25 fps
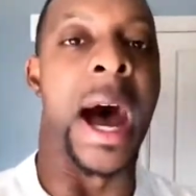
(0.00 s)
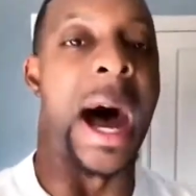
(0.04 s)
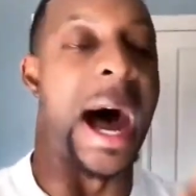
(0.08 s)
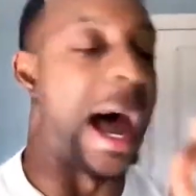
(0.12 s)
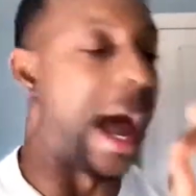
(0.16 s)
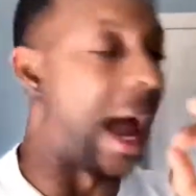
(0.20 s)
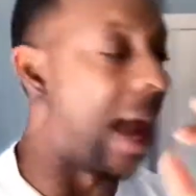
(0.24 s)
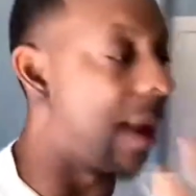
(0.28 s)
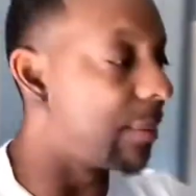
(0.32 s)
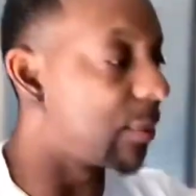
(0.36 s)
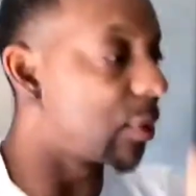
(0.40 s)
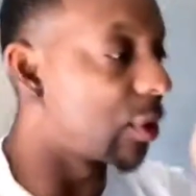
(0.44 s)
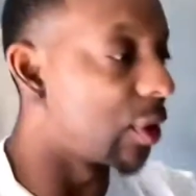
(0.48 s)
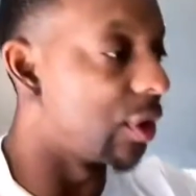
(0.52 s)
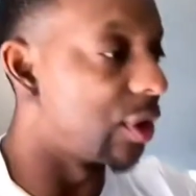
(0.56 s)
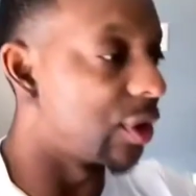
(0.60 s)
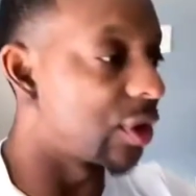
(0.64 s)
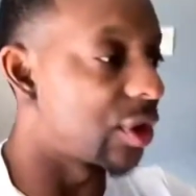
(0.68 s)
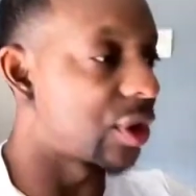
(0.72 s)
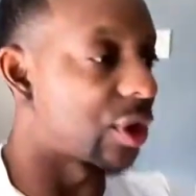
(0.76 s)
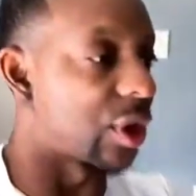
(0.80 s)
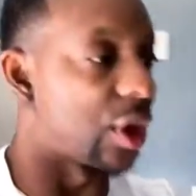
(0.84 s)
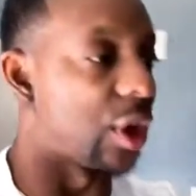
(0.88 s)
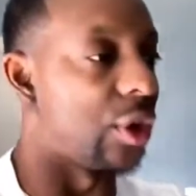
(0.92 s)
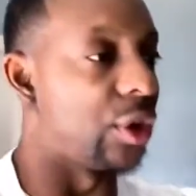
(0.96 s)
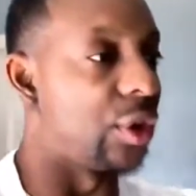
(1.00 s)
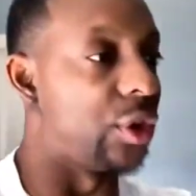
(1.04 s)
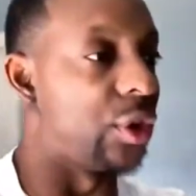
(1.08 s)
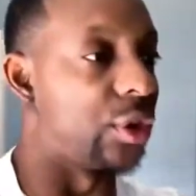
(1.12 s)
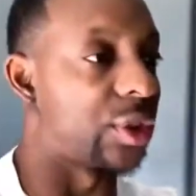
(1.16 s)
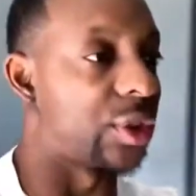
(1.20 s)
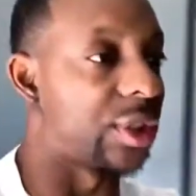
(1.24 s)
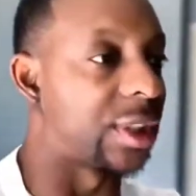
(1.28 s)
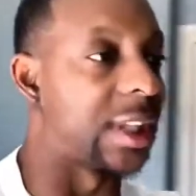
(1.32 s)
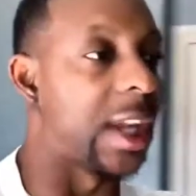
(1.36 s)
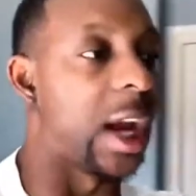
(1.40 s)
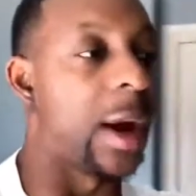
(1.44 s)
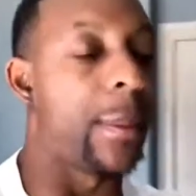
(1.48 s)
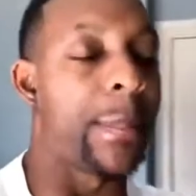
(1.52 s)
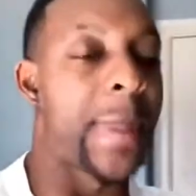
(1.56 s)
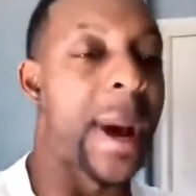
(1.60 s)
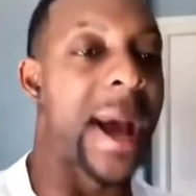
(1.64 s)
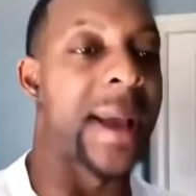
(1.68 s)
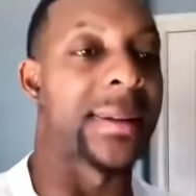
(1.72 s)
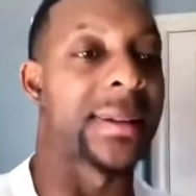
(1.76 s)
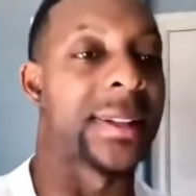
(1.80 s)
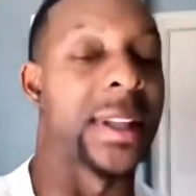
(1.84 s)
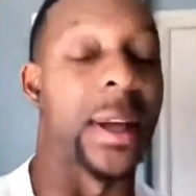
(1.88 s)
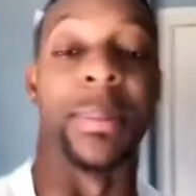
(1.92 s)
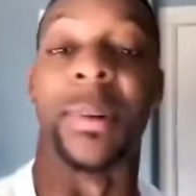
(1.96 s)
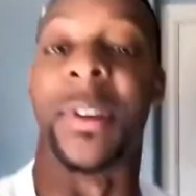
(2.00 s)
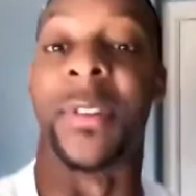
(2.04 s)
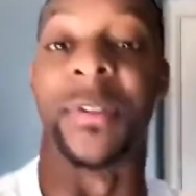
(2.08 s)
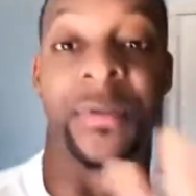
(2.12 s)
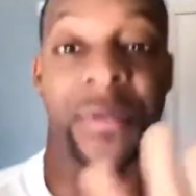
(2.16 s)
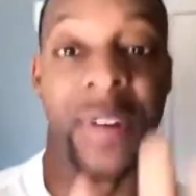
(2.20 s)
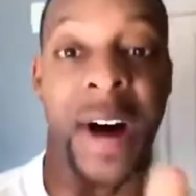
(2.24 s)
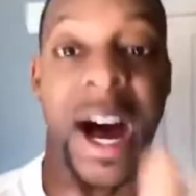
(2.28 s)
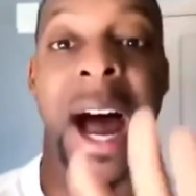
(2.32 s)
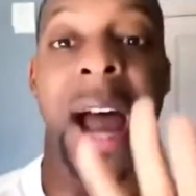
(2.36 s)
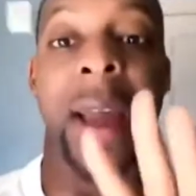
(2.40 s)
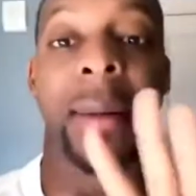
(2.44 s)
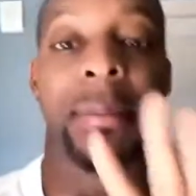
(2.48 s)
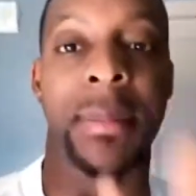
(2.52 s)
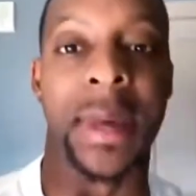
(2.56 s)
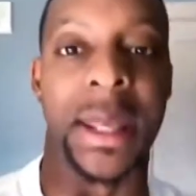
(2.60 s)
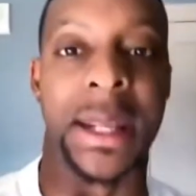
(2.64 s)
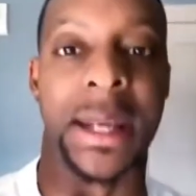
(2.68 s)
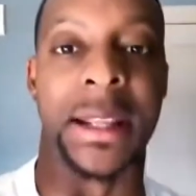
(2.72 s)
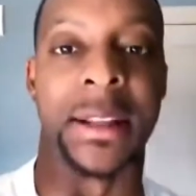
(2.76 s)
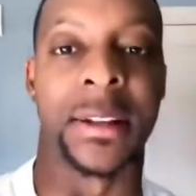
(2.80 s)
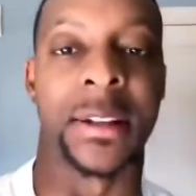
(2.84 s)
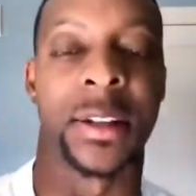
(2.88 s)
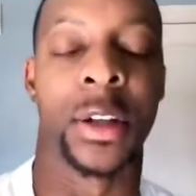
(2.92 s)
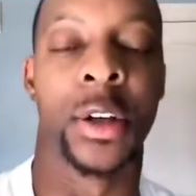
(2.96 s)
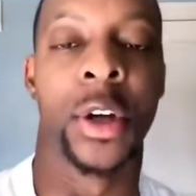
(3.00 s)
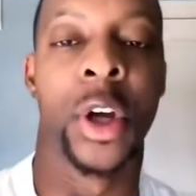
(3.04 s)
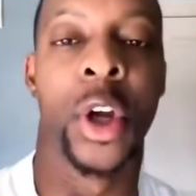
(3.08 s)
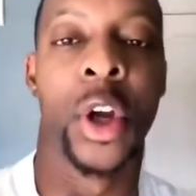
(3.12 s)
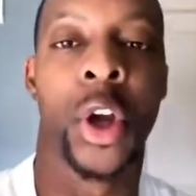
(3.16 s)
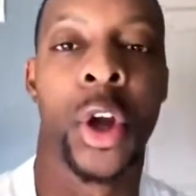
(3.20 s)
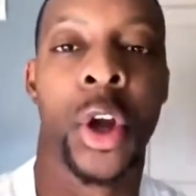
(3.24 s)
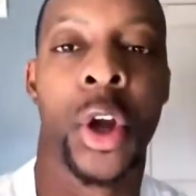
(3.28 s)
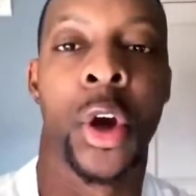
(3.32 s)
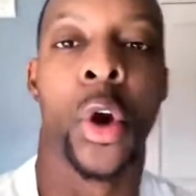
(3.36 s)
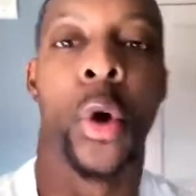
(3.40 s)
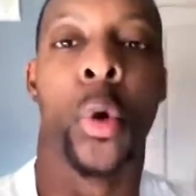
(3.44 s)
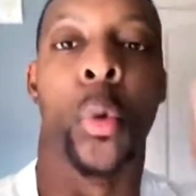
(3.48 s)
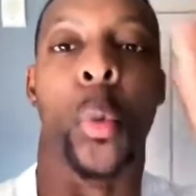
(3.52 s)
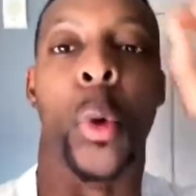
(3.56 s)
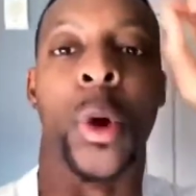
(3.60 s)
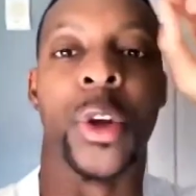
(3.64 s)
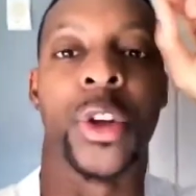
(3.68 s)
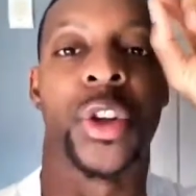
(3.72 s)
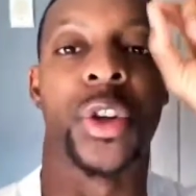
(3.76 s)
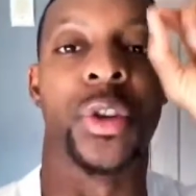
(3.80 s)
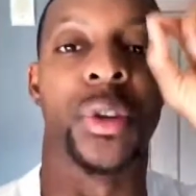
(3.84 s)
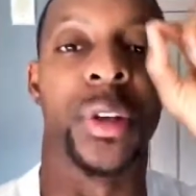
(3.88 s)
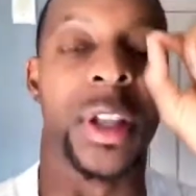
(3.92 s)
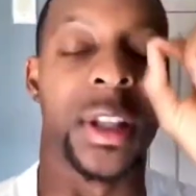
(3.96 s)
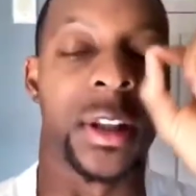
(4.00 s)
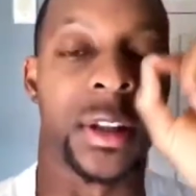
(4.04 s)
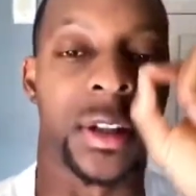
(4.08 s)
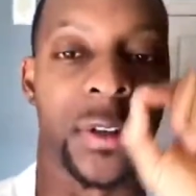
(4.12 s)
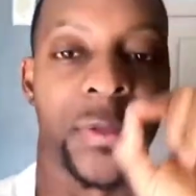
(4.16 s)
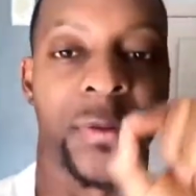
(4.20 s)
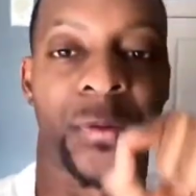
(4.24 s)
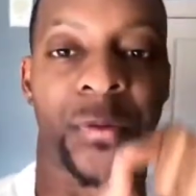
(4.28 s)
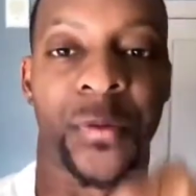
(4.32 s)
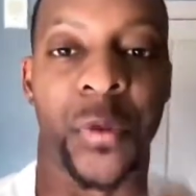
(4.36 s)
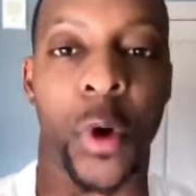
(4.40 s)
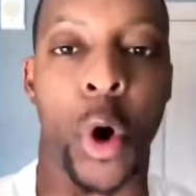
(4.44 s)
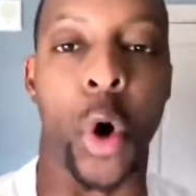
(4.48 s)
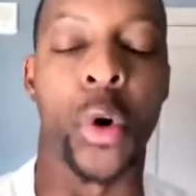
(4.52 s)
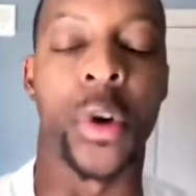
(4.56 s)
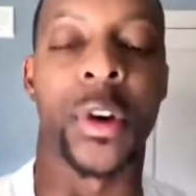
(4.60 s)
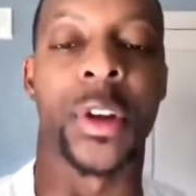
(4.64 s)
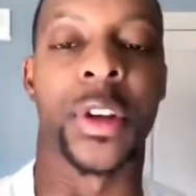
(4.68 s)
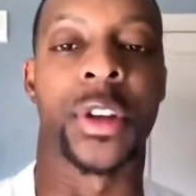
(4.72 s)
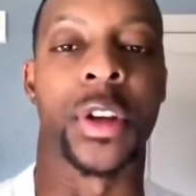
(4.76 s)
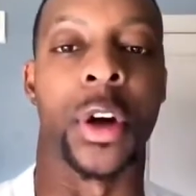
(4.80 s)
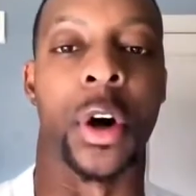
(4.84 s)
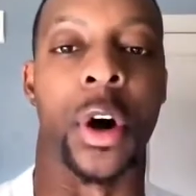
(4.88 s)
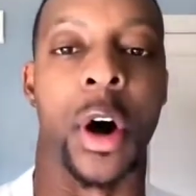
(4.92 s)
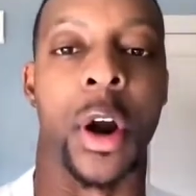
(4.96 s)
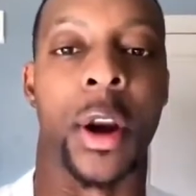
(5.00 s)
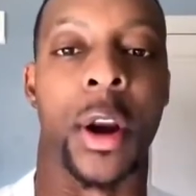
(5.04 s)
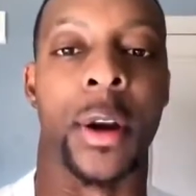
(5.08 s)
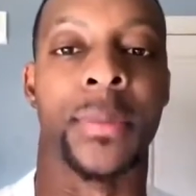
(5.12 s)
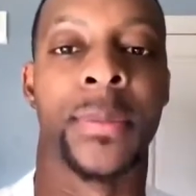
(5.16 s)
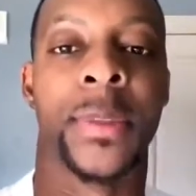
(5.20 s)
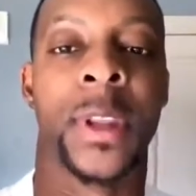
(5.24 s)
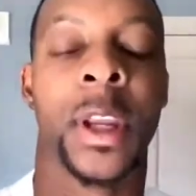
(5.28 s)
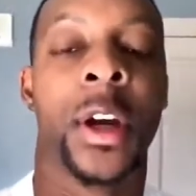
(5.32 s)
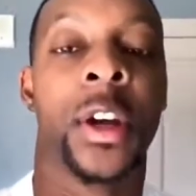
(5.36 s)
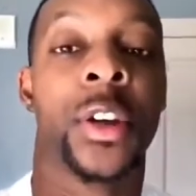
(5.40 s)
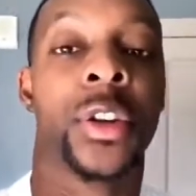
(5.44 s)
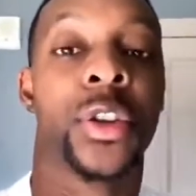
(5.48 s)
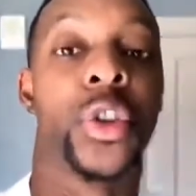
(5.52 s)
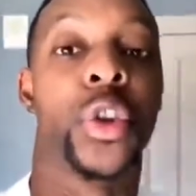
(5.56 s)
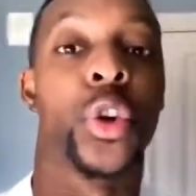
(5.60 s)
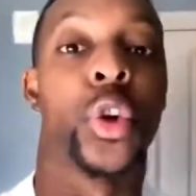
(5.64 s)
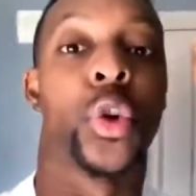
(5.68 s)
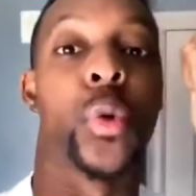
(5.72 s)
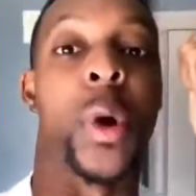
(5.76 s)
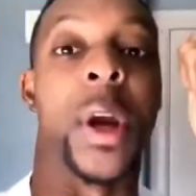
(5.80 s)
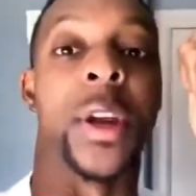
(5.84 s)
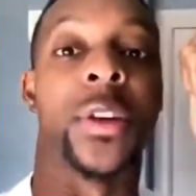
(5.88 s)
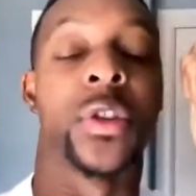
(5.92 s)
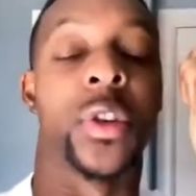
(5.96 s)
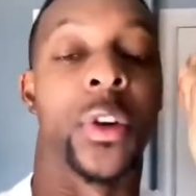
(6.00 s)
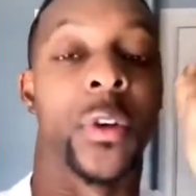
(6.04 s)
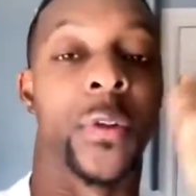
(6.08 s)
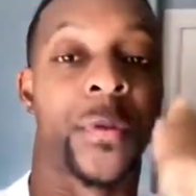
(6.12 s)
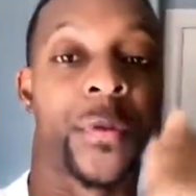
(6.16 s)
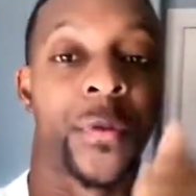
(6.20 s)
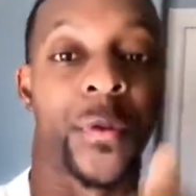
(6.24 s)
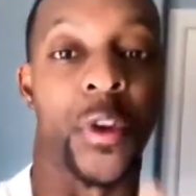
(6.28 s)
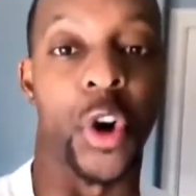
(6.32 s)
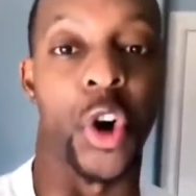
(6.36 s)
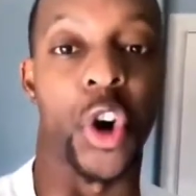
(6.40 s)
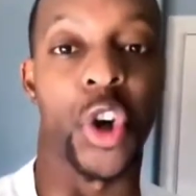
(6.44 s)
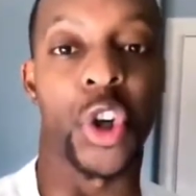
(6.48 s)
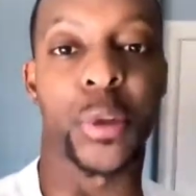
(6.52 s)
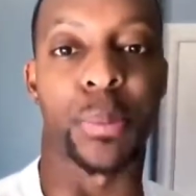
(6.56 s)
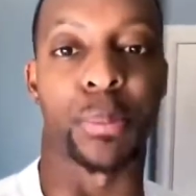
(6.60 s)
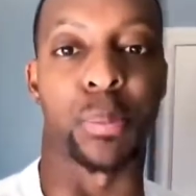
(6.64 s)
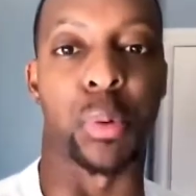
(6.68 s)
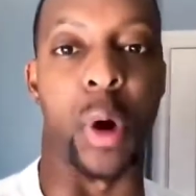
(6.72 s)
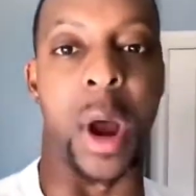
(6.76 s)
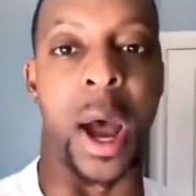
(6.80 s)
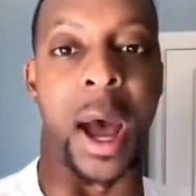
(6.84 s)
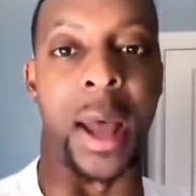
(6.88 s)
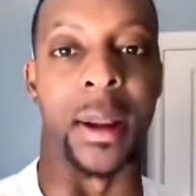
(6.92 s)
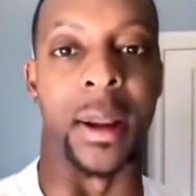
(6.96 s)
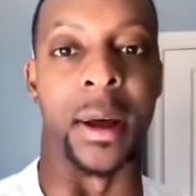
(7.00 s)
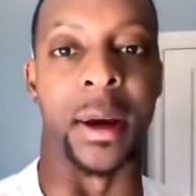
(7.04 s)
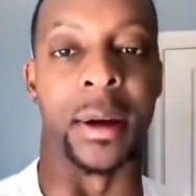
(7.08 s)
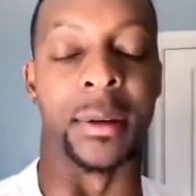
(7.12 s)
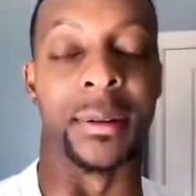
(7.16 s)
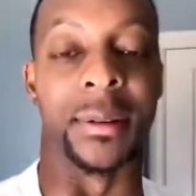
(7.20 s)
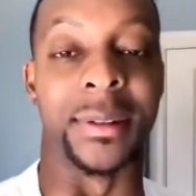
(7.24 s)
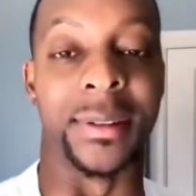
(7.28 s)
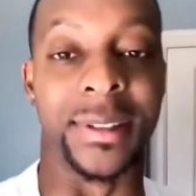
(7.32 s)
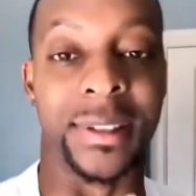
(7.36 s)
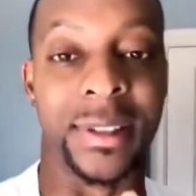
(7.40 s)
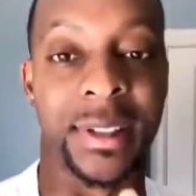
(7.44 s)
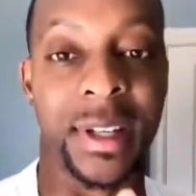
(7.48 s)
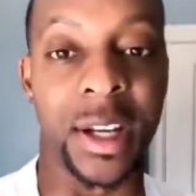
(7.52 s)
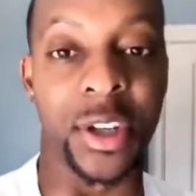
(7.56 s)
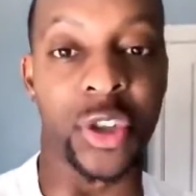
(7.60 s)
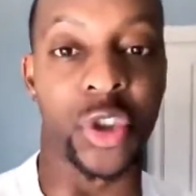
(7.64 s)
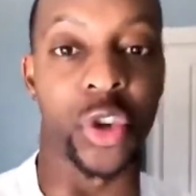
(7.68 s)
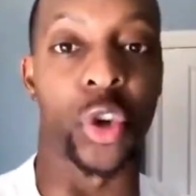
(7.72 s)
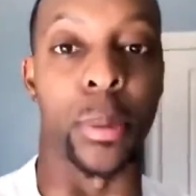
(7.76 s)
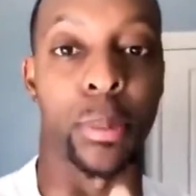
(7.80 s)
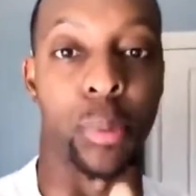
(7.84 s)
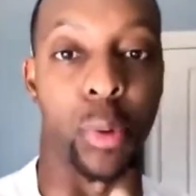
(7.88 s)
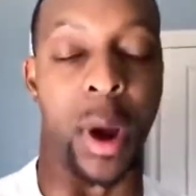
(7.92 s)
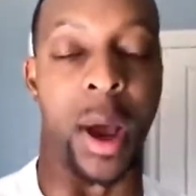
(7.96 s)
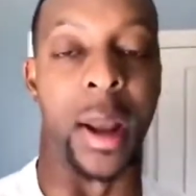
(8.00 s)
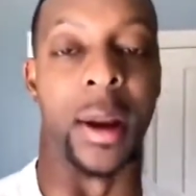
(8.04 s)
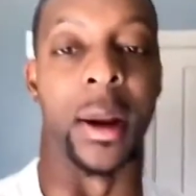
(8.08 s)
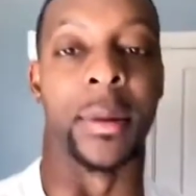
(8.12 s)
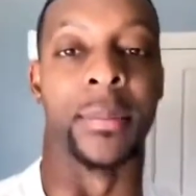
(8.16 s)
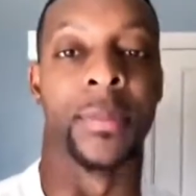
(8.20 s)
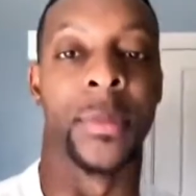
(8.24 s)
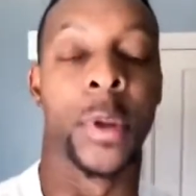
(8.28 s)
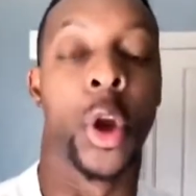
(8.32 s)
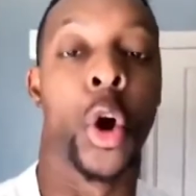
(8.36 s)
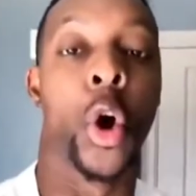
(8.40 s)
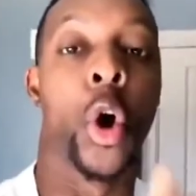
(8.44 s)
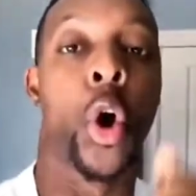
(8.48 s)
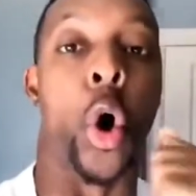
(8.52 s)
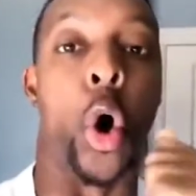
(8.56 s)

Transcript: I'm going to show you step by step in 5 minutes what you need to focus on to create your first product, digital product,